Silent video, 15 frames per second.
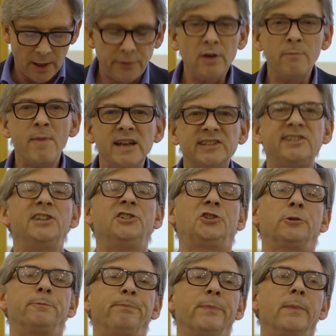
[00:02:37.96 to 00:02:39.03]
the message
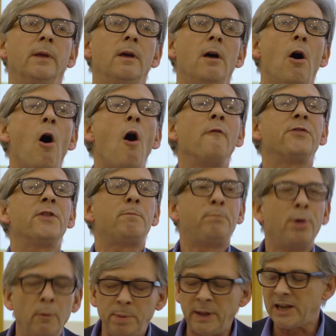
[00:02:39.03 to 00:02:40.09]
of the
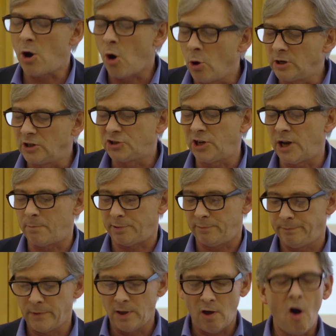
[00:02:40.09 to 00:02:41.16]
public ownership
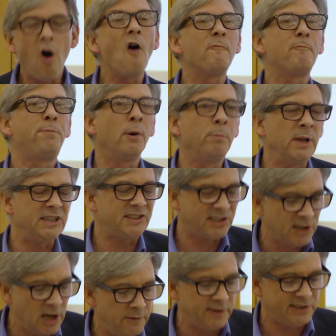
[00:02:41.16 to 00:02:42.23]
of public
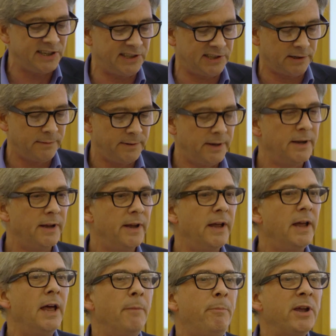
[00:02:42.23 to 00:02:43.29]
services.
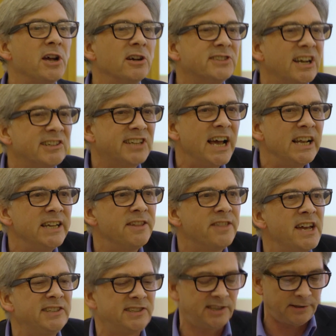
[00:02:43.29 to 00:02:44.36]
Because I tell you
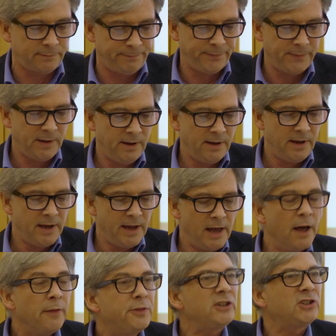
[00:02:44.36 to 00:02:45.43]
this,
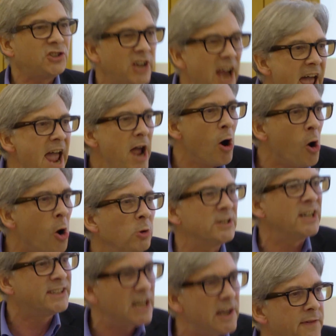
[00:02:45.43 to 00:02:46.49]
the
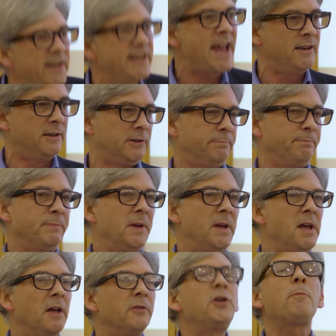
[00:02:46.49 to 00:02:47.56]
shareholder dividend,
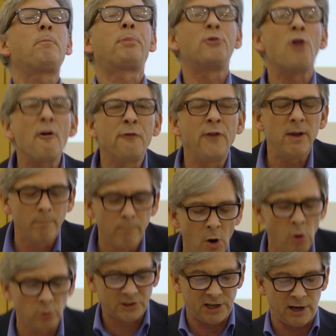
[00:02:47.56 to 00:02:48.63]
the profit
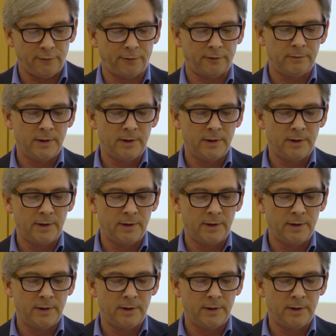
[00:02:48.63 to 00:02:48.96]
motive,